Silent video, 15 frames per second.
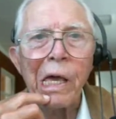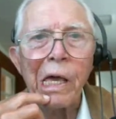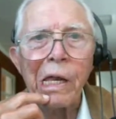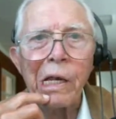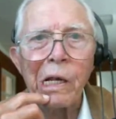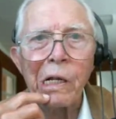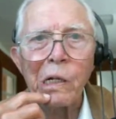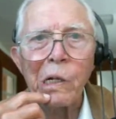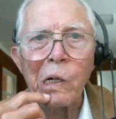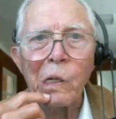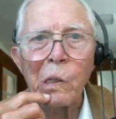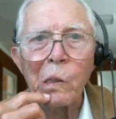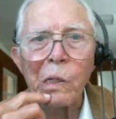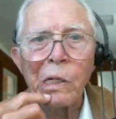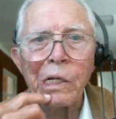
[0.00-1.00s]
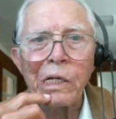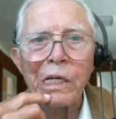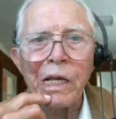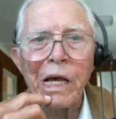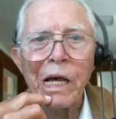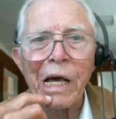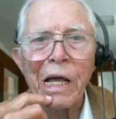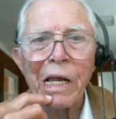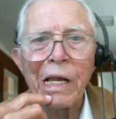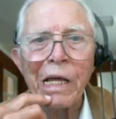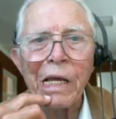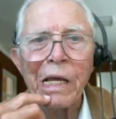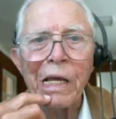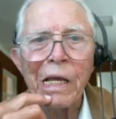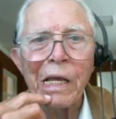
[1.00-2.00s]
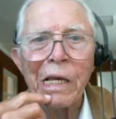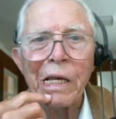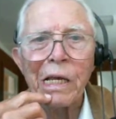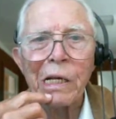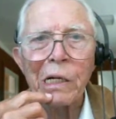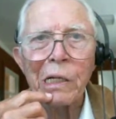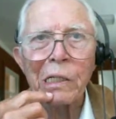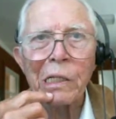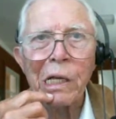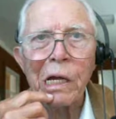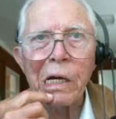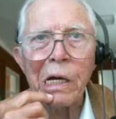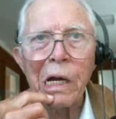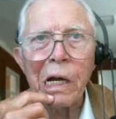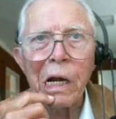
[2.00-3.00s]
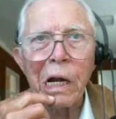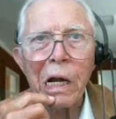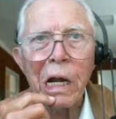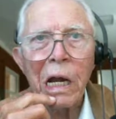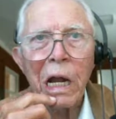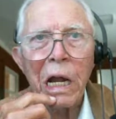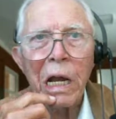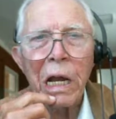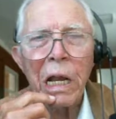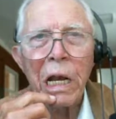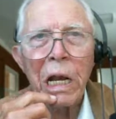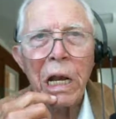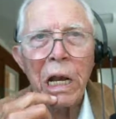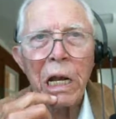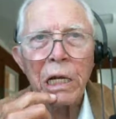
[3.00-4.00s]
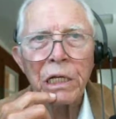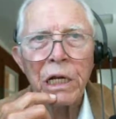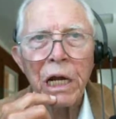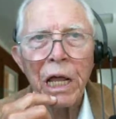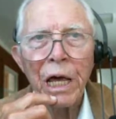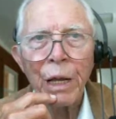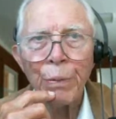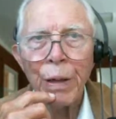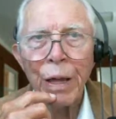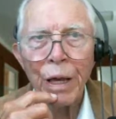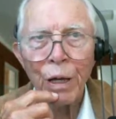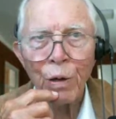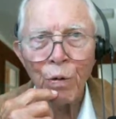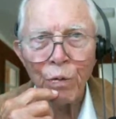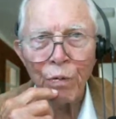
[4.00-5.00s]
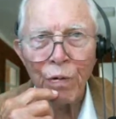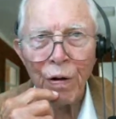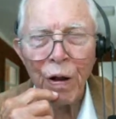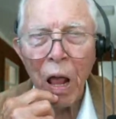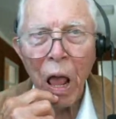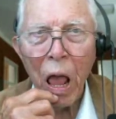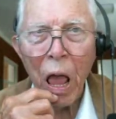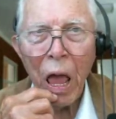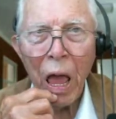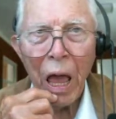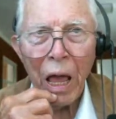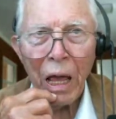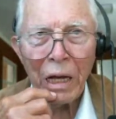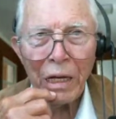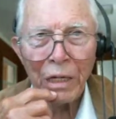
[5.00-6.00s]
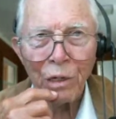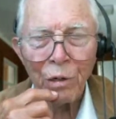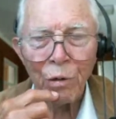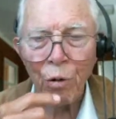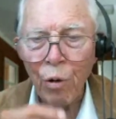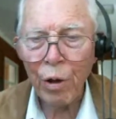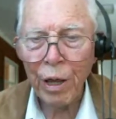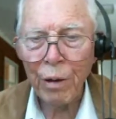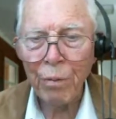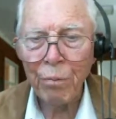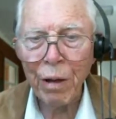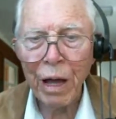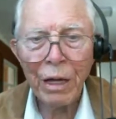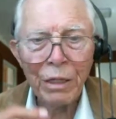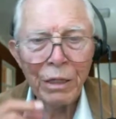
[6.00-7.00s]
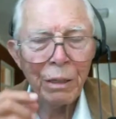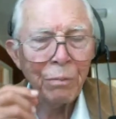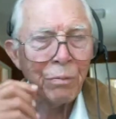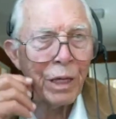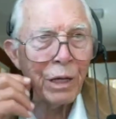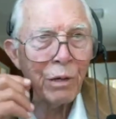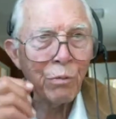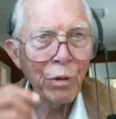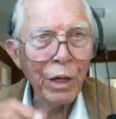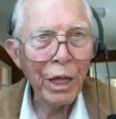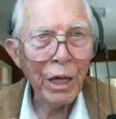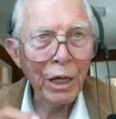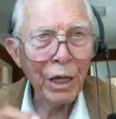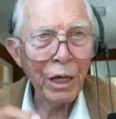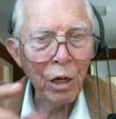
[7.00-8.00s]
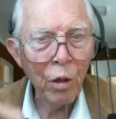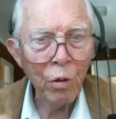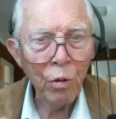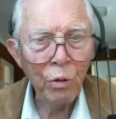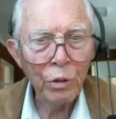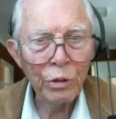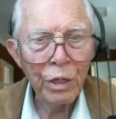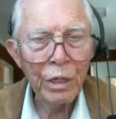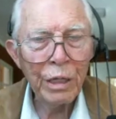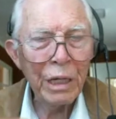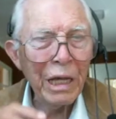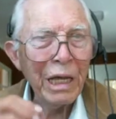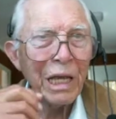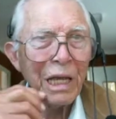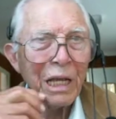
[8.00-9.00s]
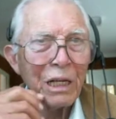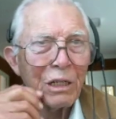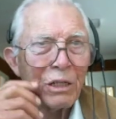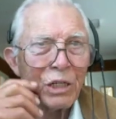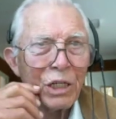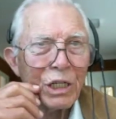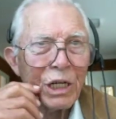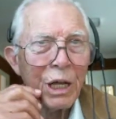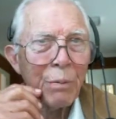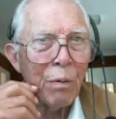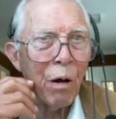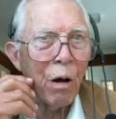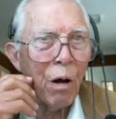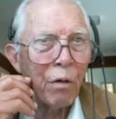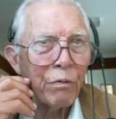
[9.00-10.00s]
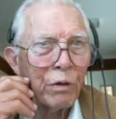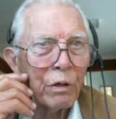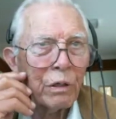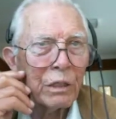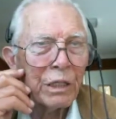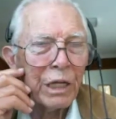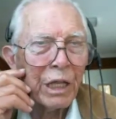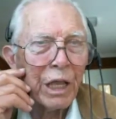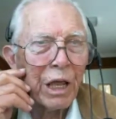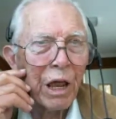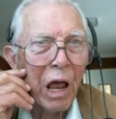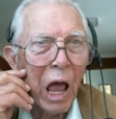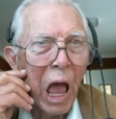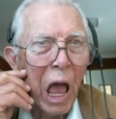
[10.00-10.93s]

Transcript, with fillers: and it'll go to one side, and you and then it'll slide back over, and it'll go ahead and bite something. Then when they close, it'll slip off. You can see that